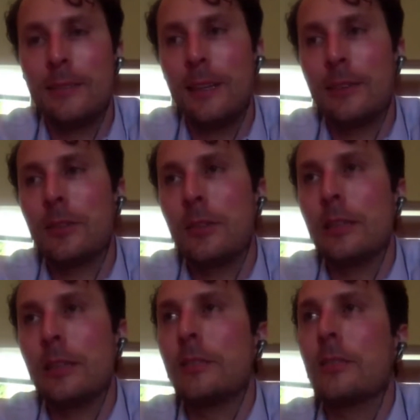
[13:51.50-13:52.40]
Yeah,
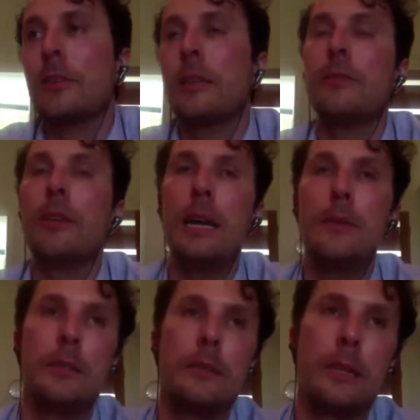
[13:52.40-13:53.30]
certainly.
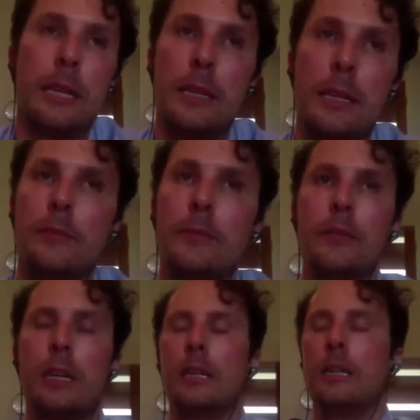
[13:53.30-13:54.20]
Vitamins, again,
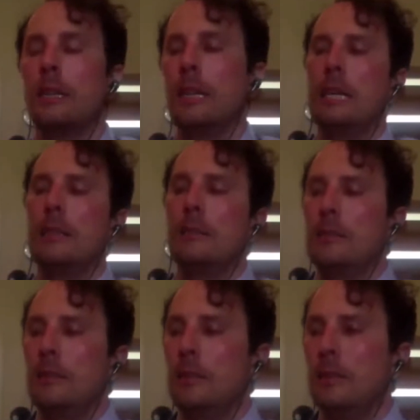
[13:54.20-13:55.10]
and
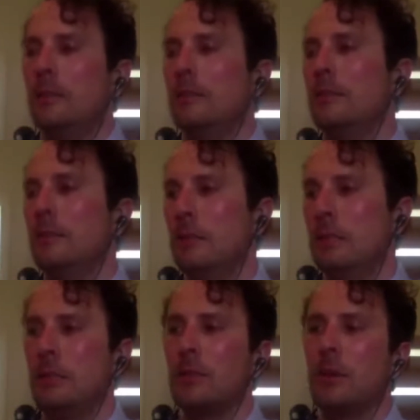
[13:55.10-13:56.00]

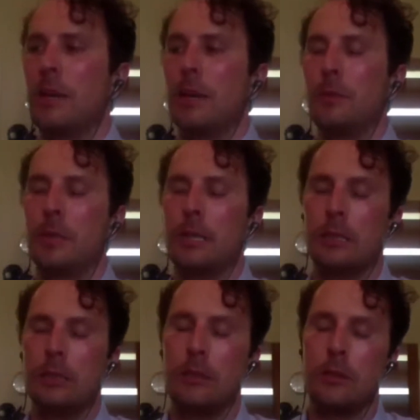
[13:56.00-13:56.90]
this is okay, but
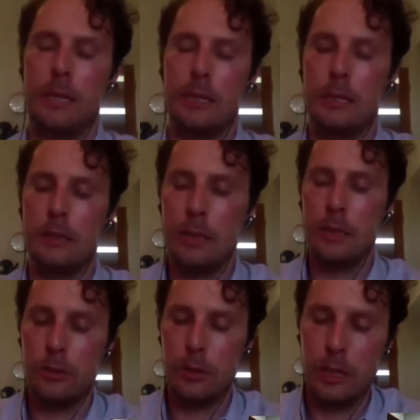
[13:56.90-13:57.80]
just to make the
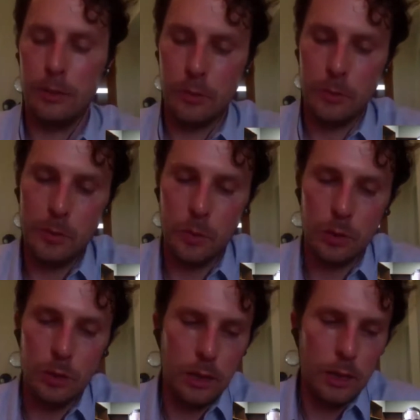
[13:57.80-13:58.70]
distinction again for
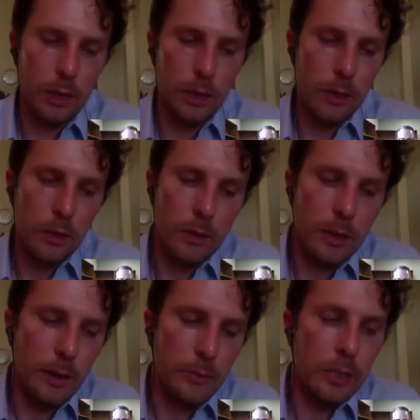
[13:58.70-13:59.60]
people, the
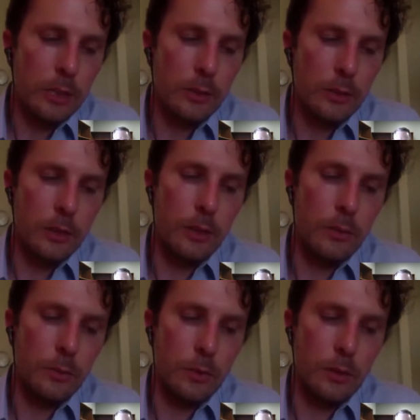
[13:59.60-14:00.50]
conversation,
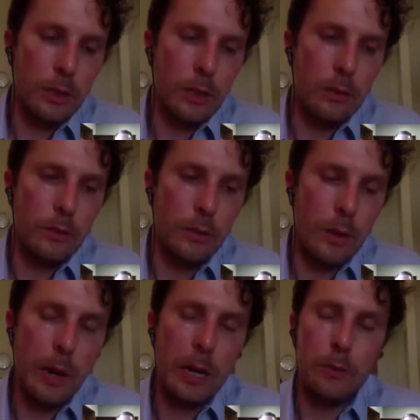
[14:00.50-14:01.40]

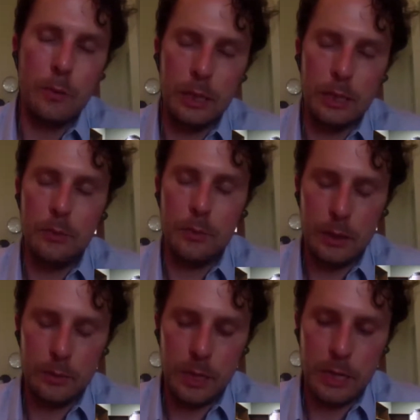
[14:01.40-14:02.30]
and my
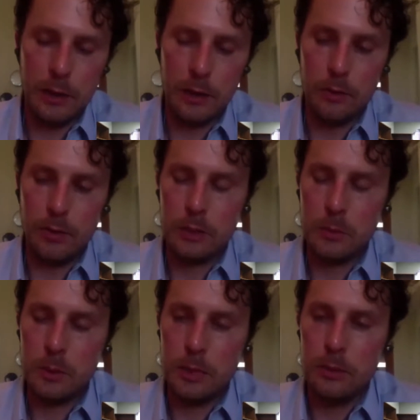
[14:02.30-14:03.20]
area of
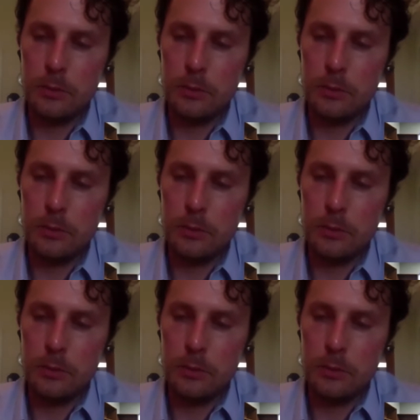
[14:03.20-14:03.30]
expertise